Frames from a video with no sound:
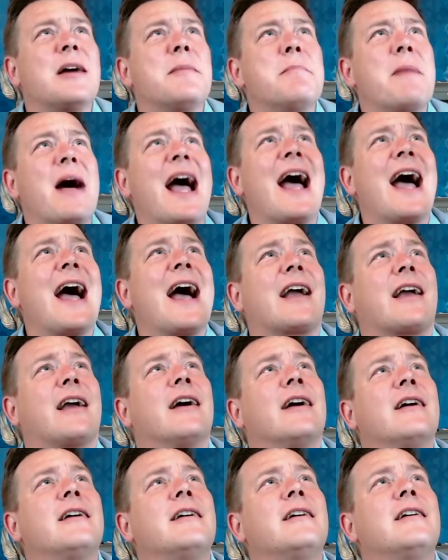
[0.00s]
back!
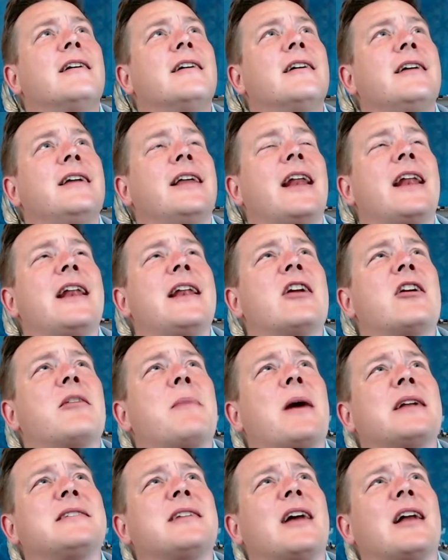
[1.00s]
You didn't hear
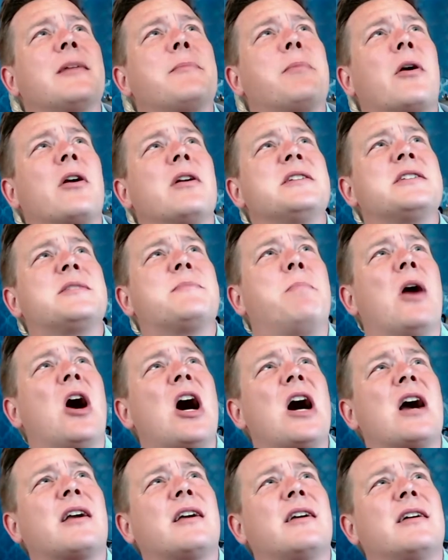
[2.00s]
about Dolly Parton's
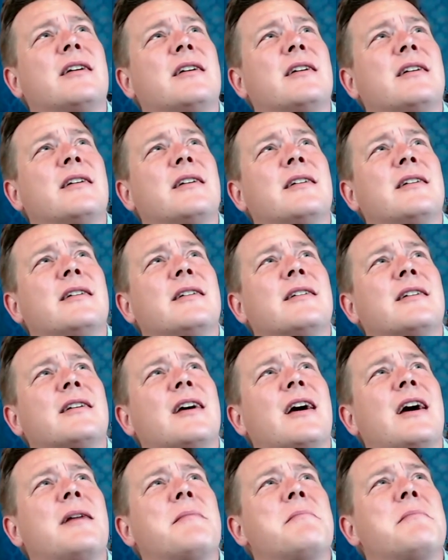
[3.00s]
book?
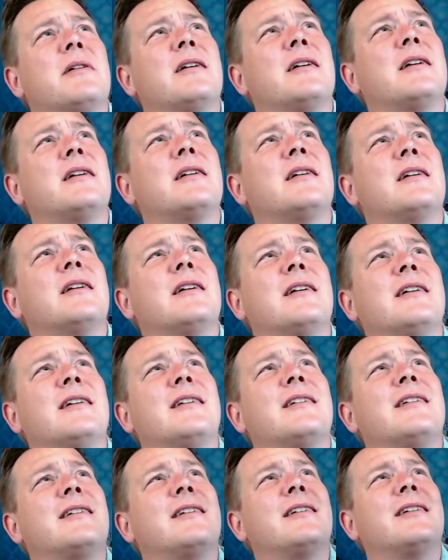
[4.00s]
Come
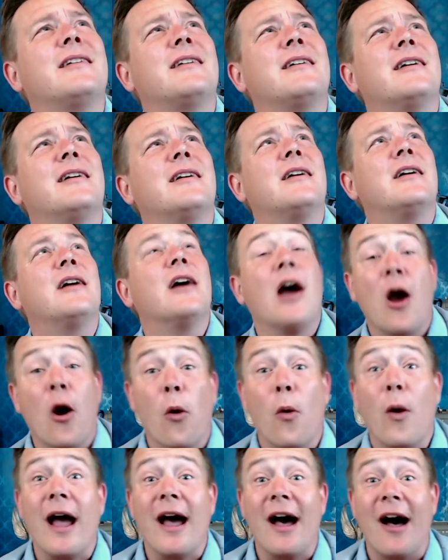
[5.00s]
on!
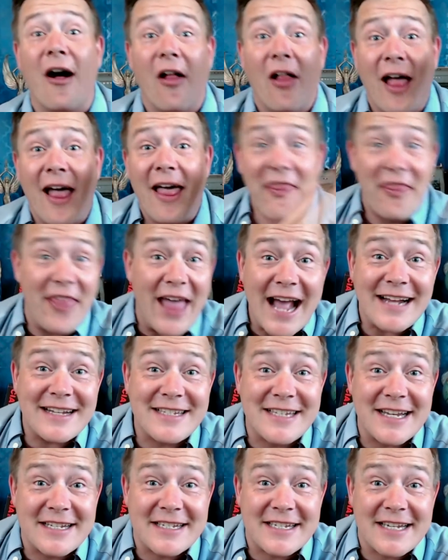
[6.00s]
Well, that's
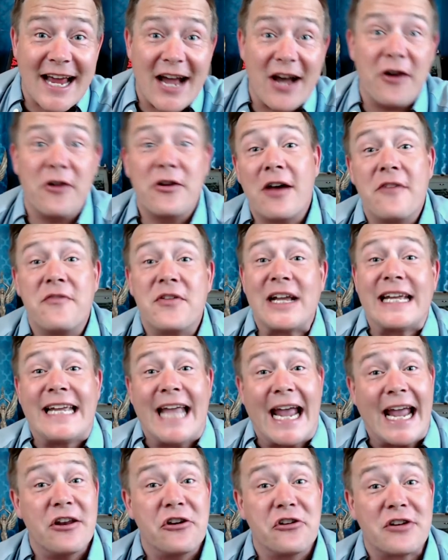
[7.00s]
the sound of a
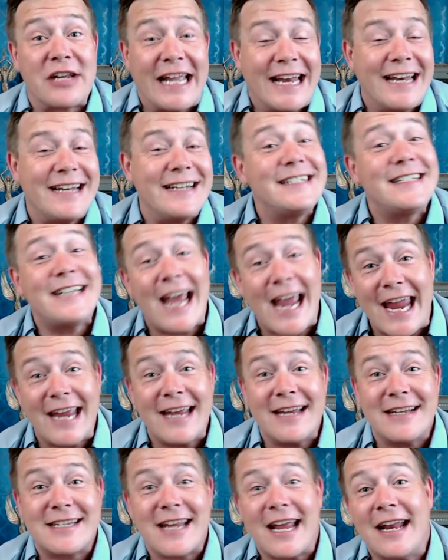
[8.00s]
gator getting
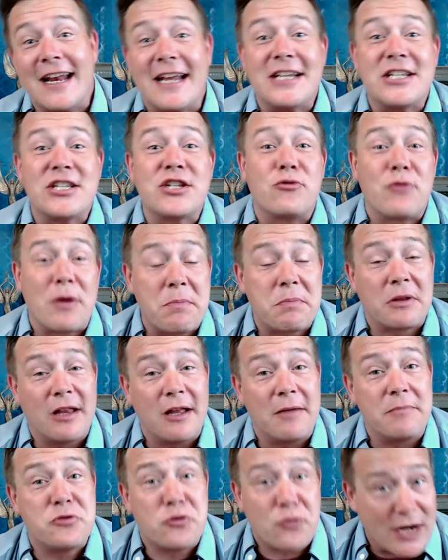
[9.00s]
tased in a strip
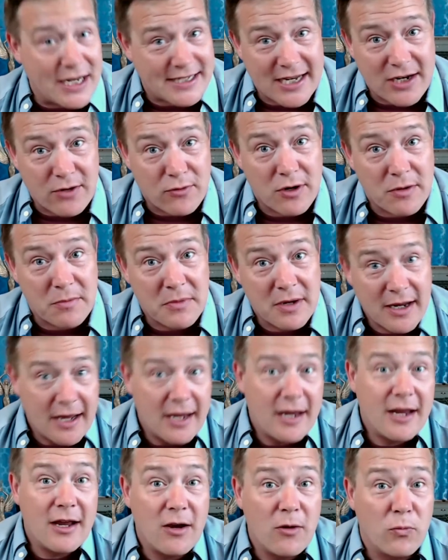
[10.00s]
club dressing room,
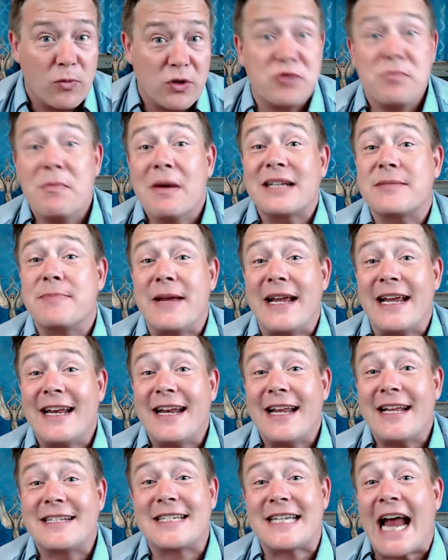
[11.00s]
which must mean
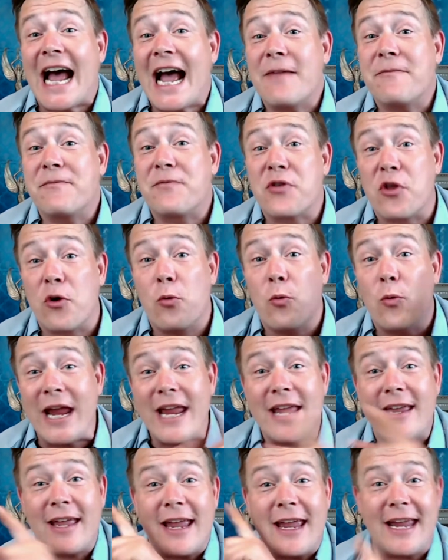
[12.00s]
it's time for the
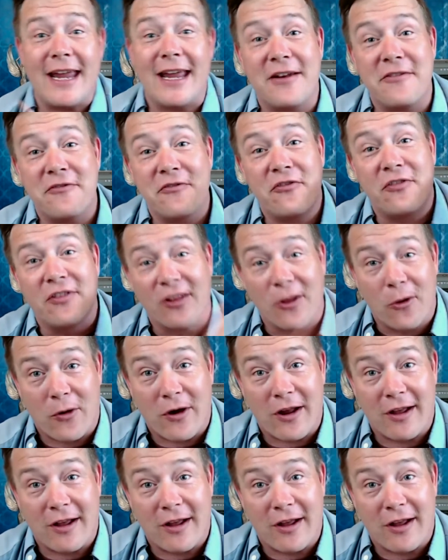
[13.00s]
week in Florida.